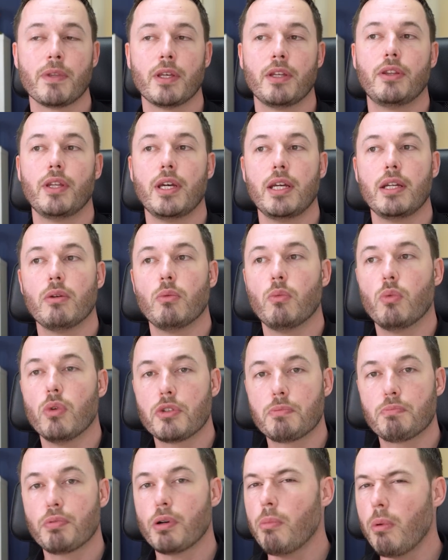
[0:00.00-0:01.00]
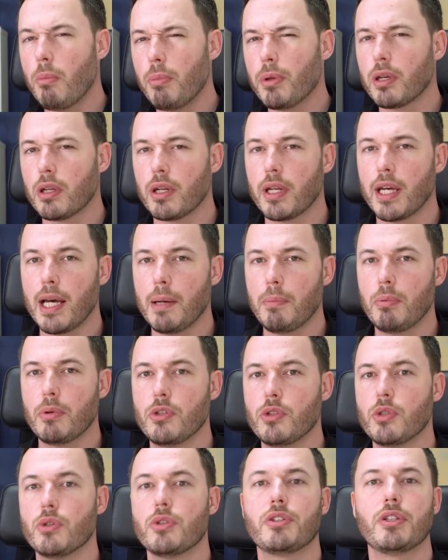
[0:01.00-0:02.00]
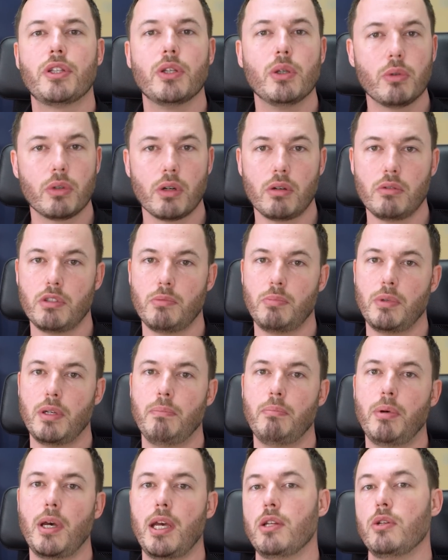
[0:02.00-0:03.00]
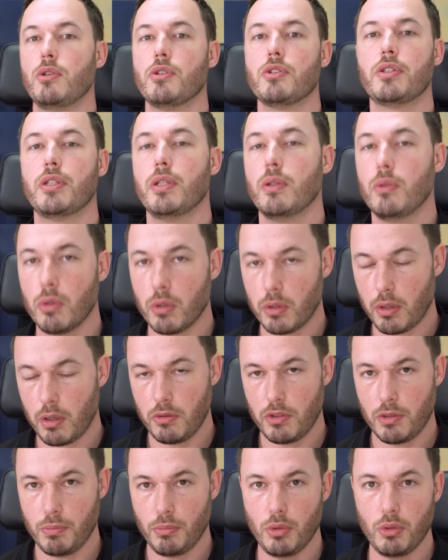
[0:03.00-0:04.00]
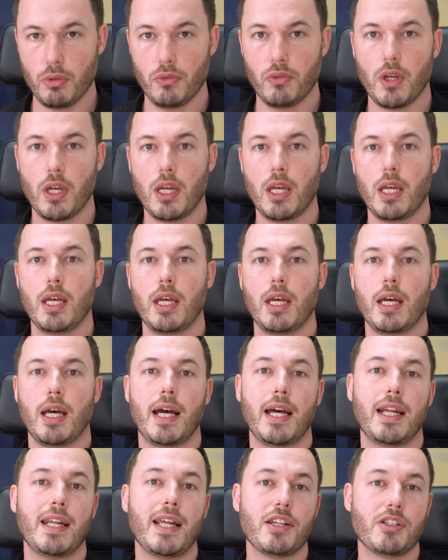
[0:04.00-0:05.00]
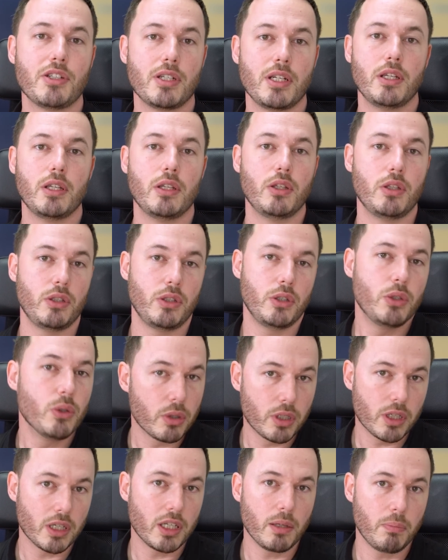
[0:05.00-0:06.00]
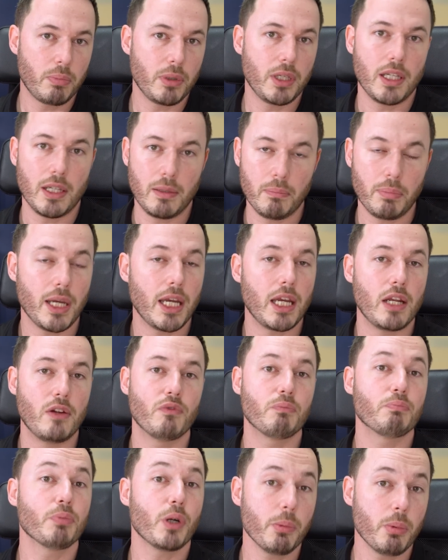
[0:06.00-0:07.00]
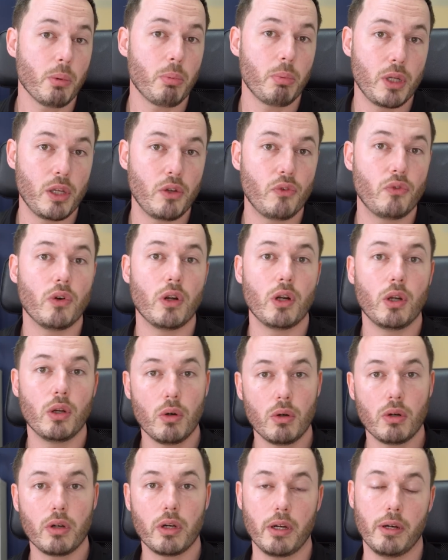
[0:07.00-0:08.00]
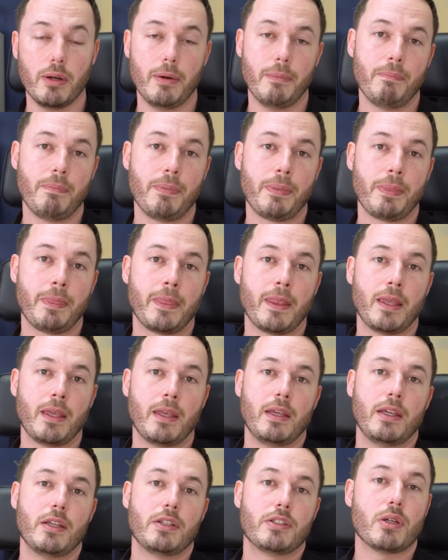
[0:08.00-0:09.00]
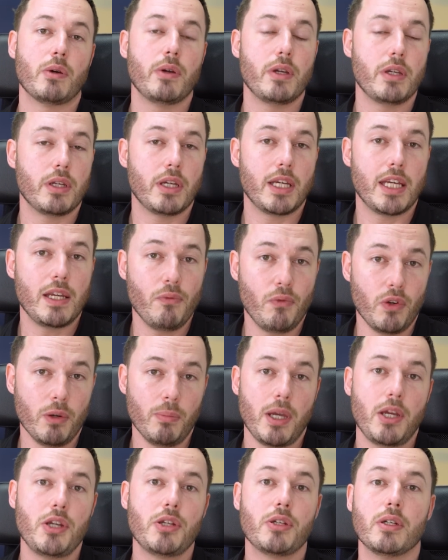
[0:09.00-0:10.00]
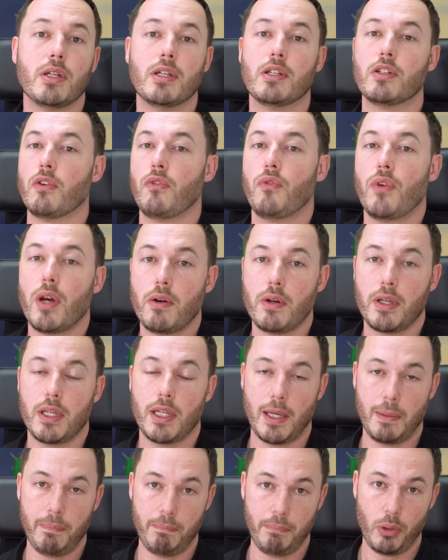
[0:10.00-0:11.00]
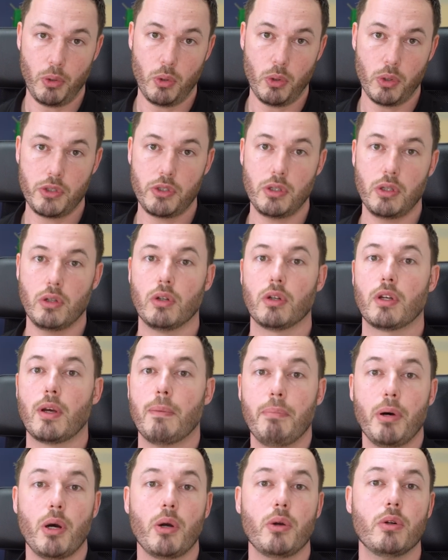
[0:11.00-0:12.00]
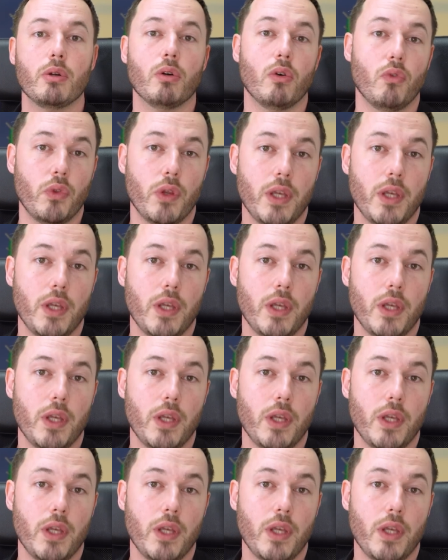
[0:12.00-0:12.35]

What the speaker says: then what's probably going to happen is you're still going to be in pain, you're still not going to move, and actually you're going to be in pain probably for longer. So inflammation is a very important component of